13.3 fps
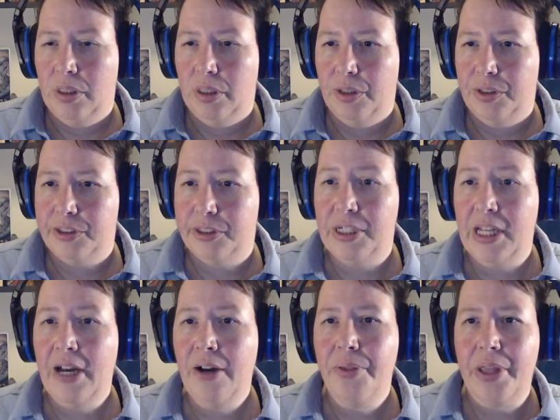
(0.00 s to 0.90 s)
So
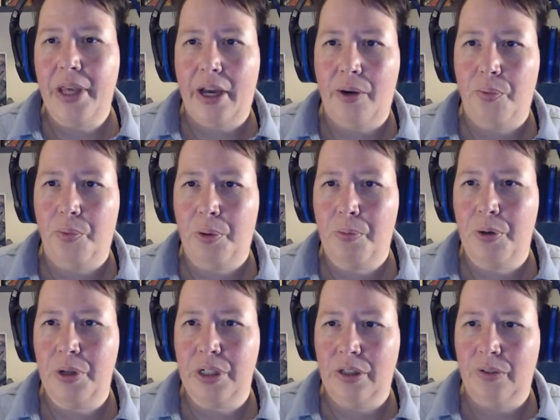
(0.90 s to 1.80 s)
now that we're
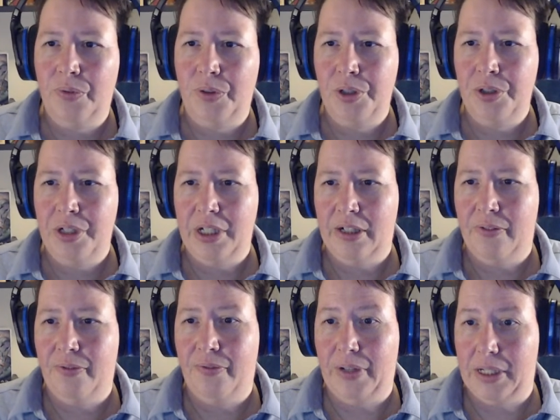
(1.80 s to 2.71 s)
putting Laverne in a
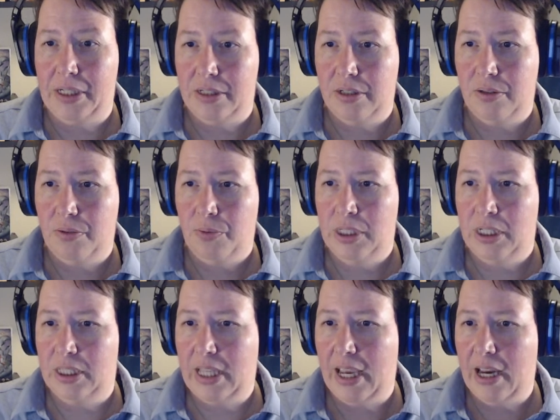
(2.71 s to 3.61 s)
fight, we
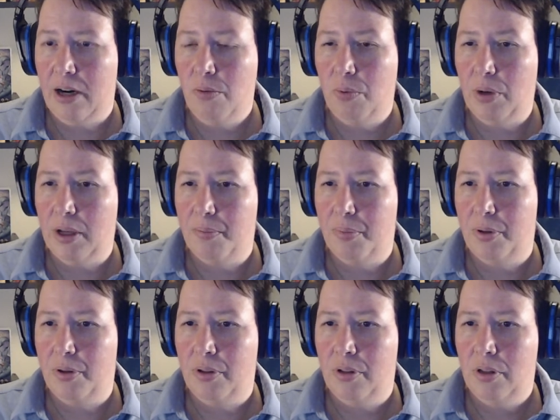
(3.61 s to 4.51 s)
need the hair whip.
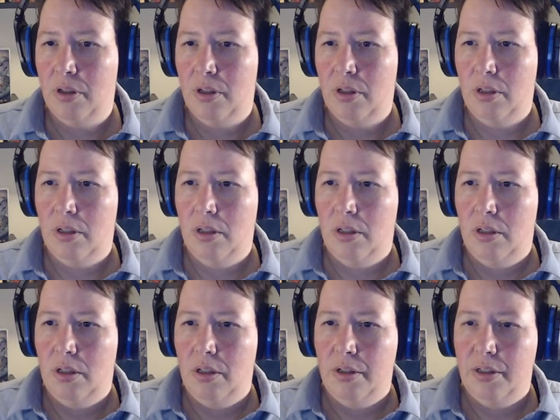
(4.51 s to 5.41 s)

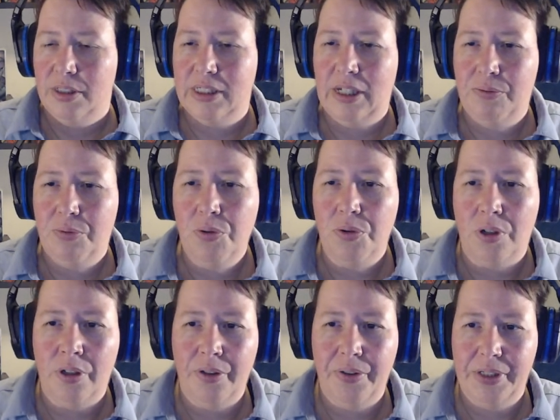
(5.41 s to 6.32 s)
See, I wrote
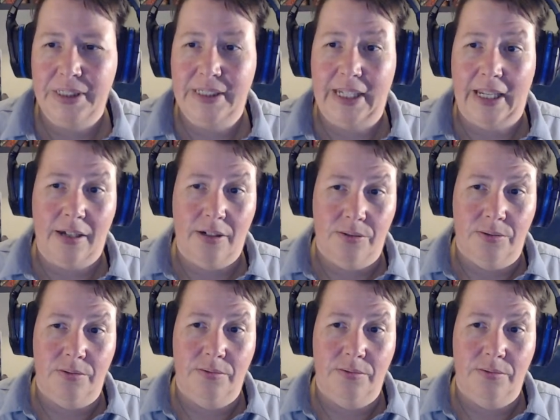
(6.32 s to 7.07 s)
all this down